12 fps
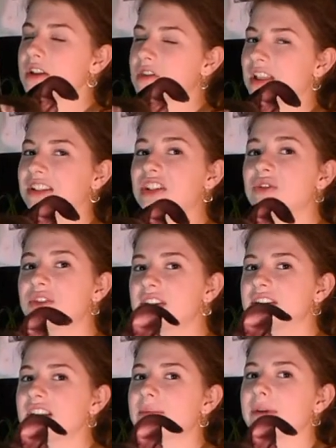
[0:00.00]
that's used to
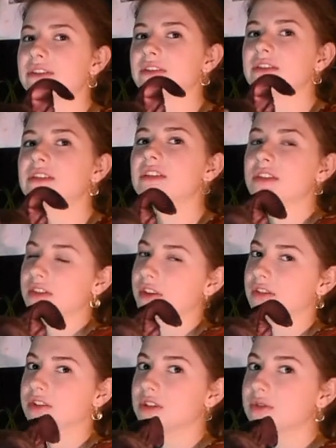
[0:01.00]
seeing muzzles that
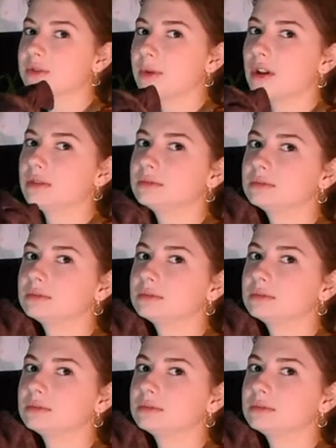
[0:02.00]
are too small.